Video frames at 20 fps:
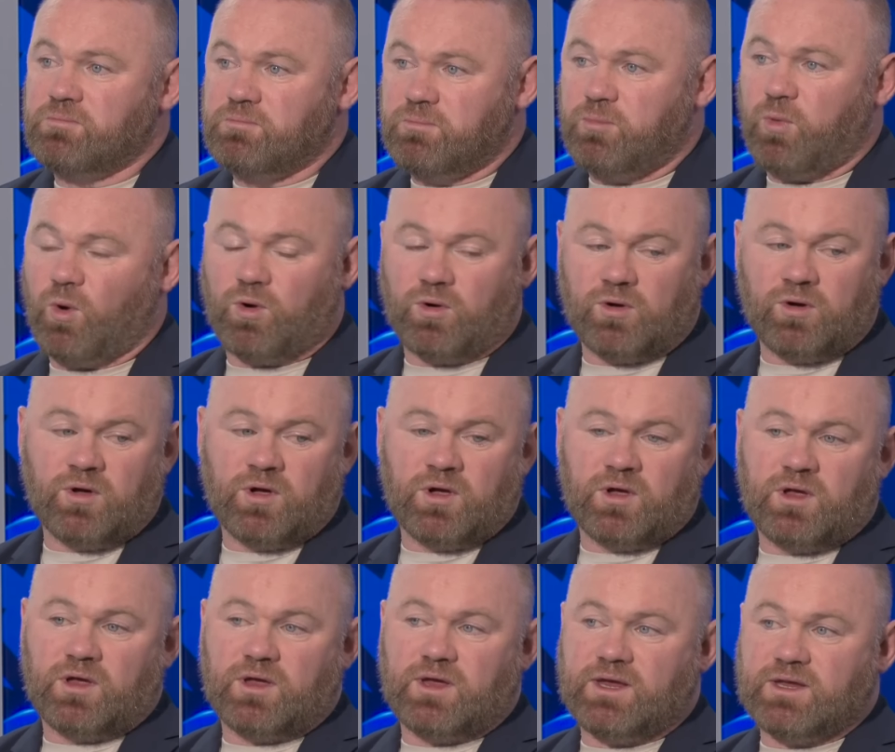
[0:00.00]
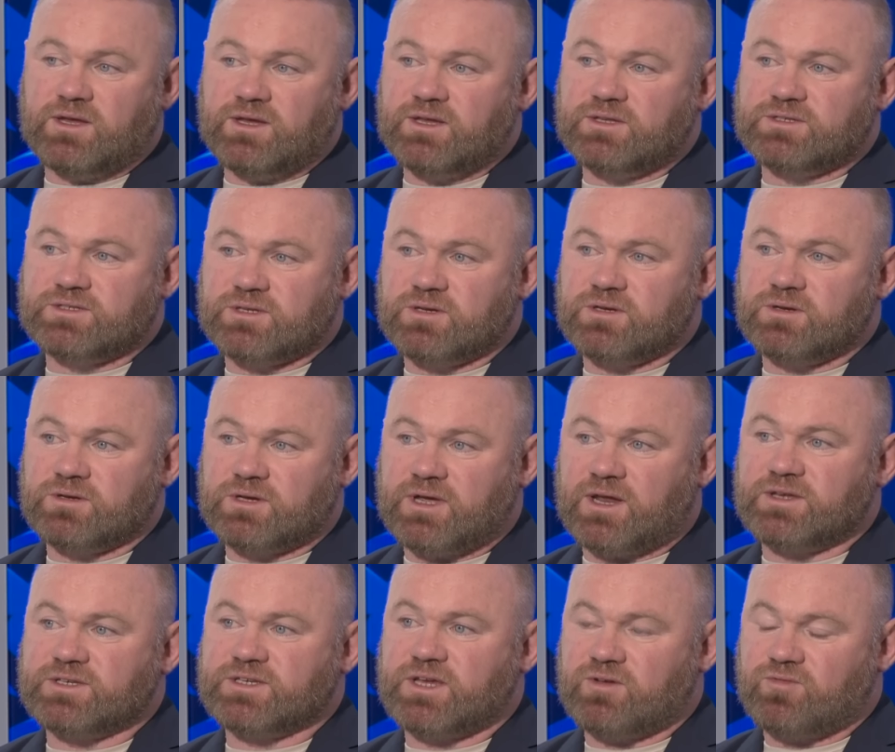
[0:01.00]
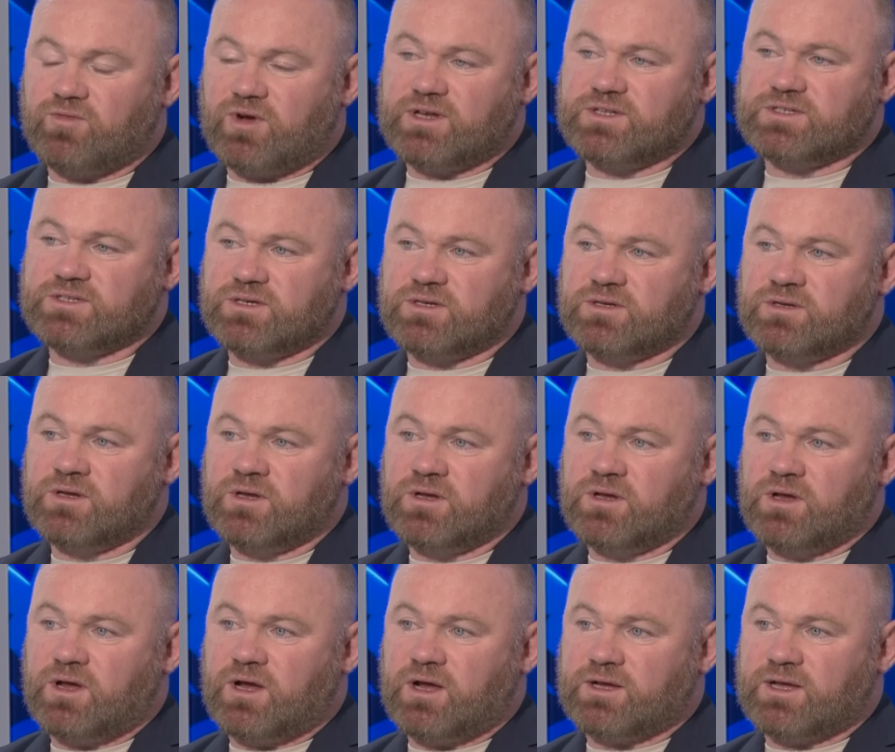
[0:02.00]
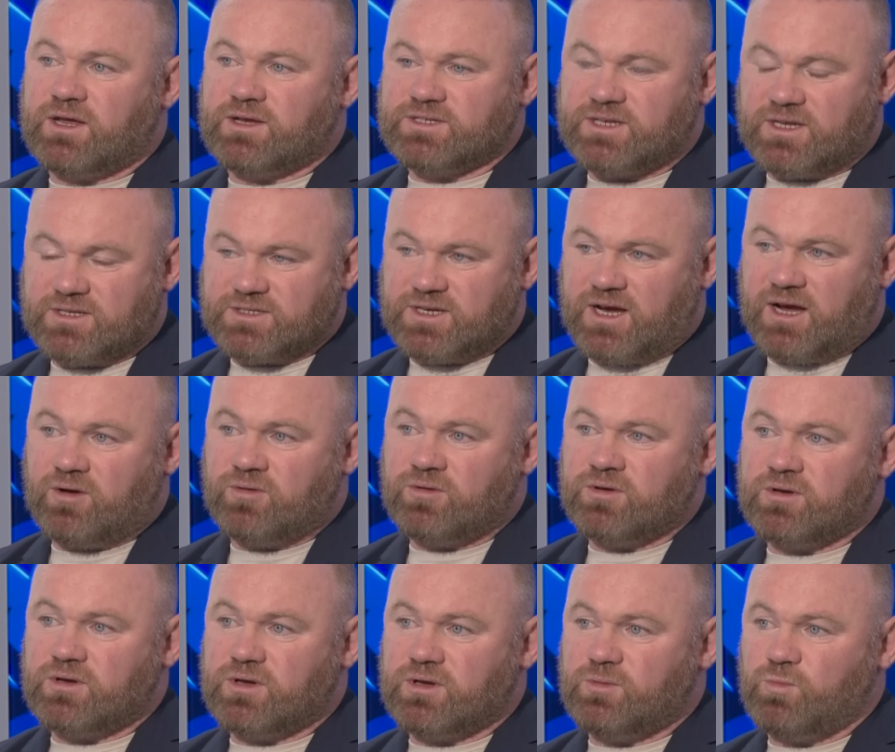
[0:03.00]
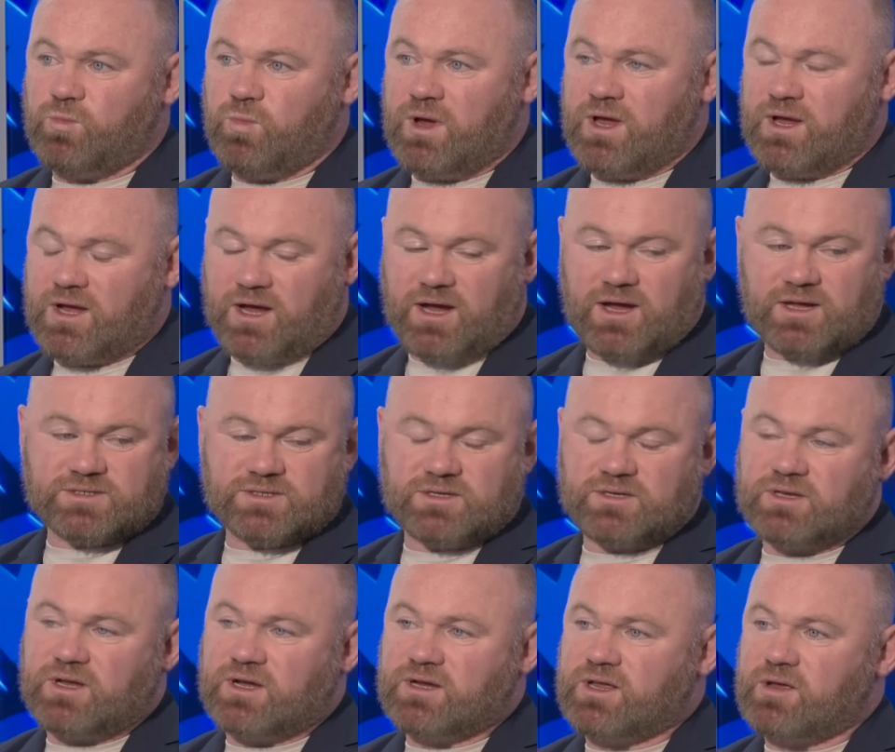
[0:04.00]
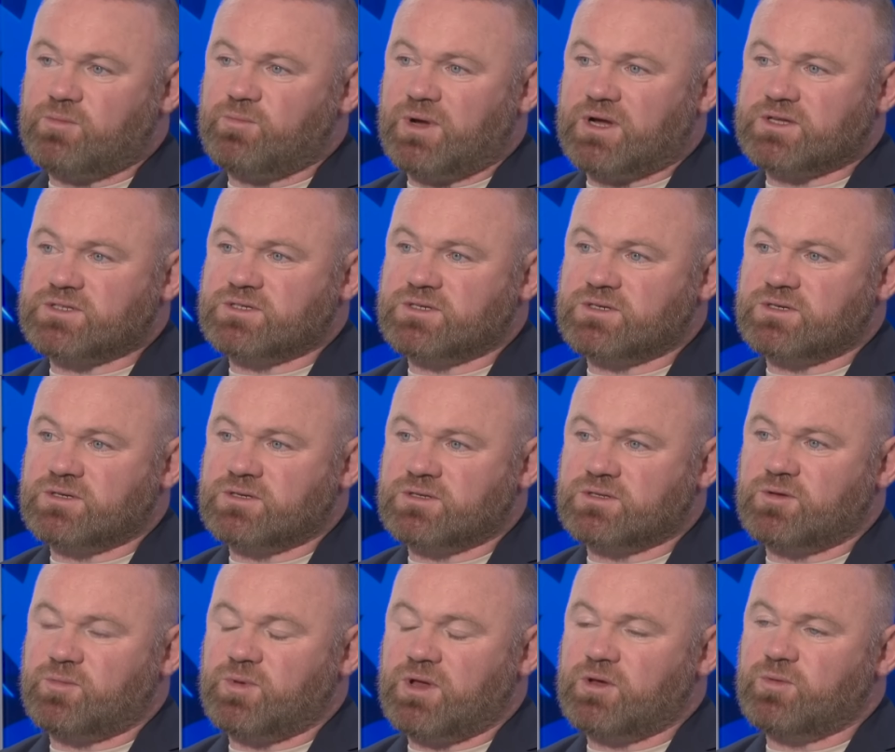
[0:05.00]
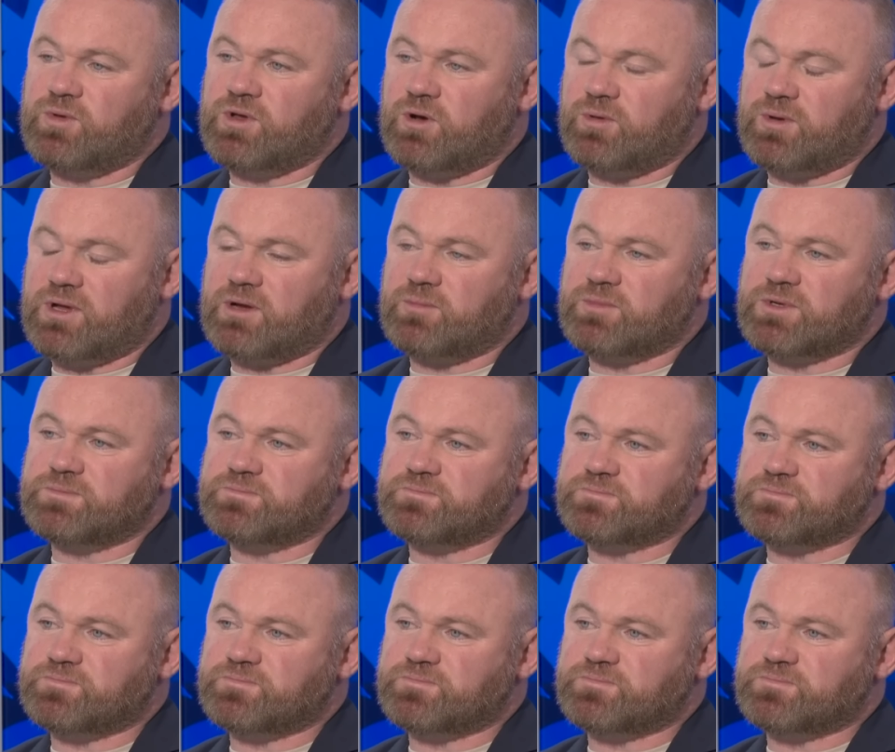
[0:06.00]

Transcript: But he needs to get his head right and get his head down, work hard and get back to the player we know he can be.